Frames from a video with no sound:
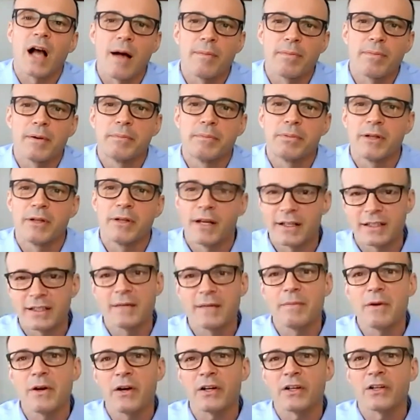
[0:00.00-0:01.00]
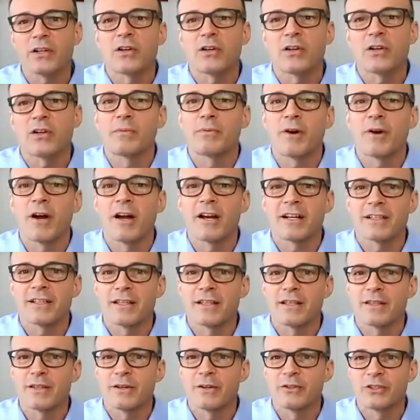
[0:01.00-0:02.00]
AHPA plug, the American Herbal
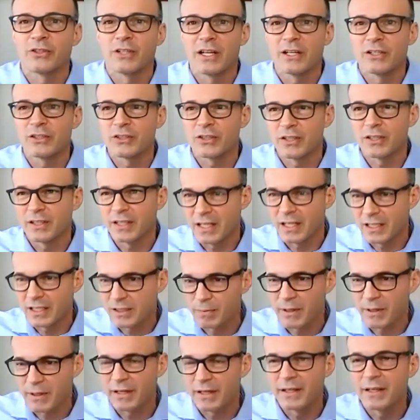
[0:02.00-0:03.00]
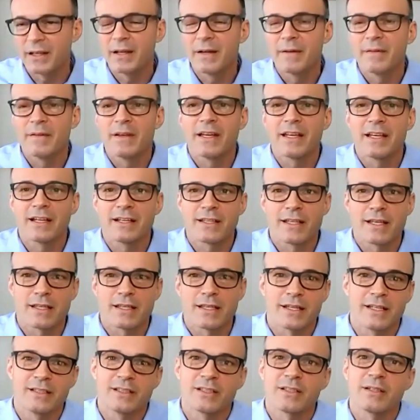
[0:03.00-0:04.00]
Products Association has been in
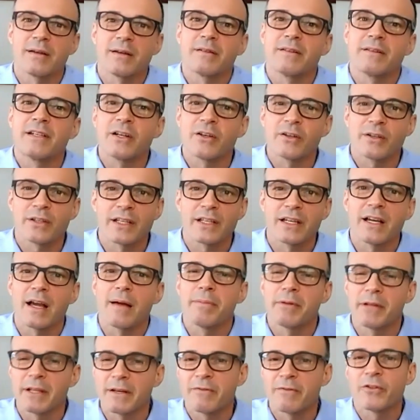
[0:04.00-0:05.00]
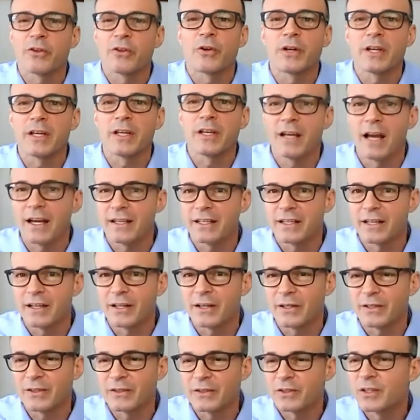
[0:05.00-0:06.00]
existence nearly, I believe, 39
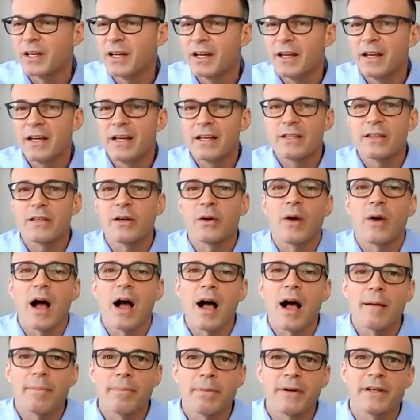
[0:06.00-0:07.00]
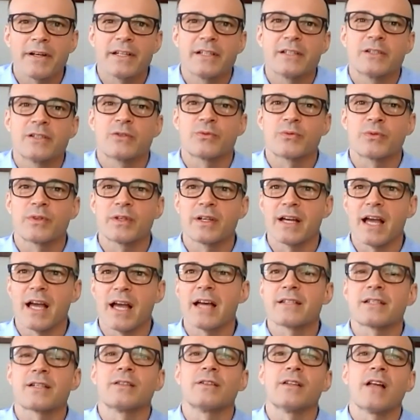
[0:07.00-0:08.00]
years. So AHPA
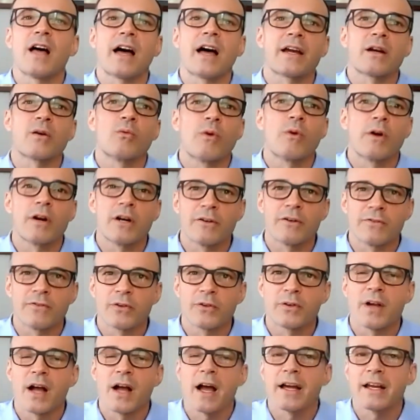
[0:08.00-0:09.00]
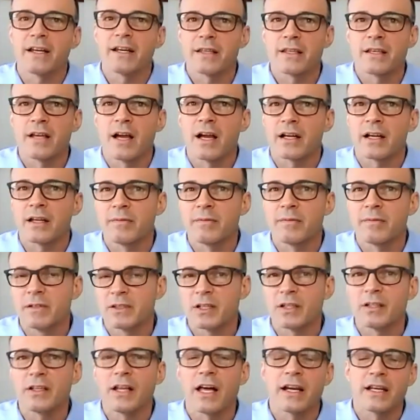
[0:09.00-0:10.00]
has a lot of wonderful guidance
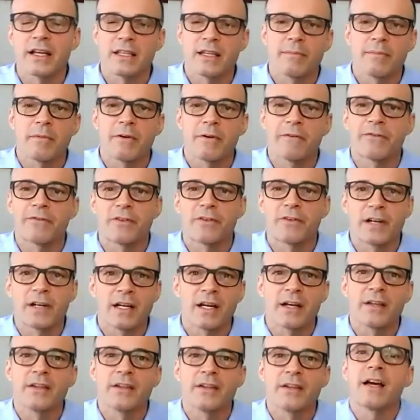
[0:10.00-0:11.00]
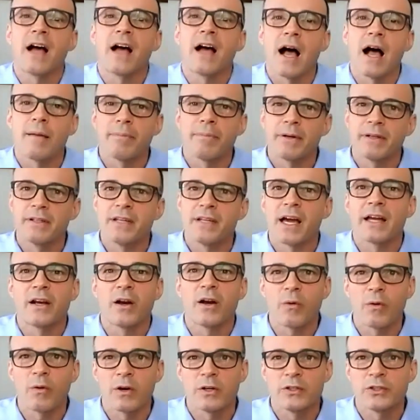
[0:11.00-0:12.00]
documents. A lot of them are free on the
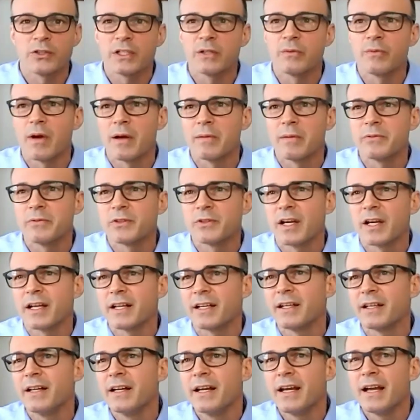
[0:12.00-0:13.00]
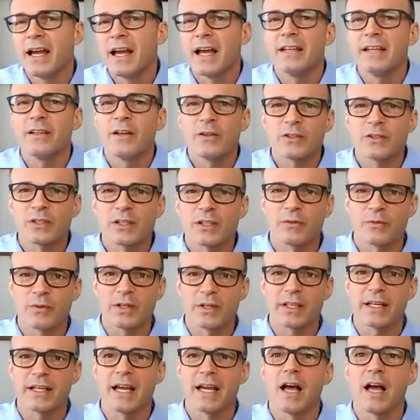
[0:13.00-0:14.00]
ahpa.org website, and those can
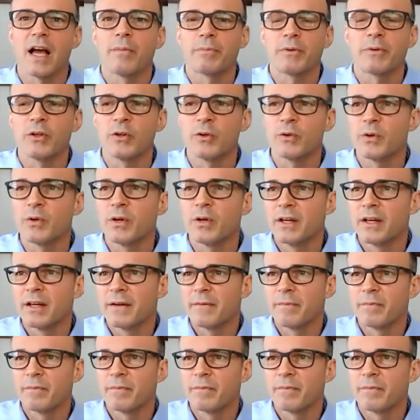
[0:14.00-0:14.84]
really help you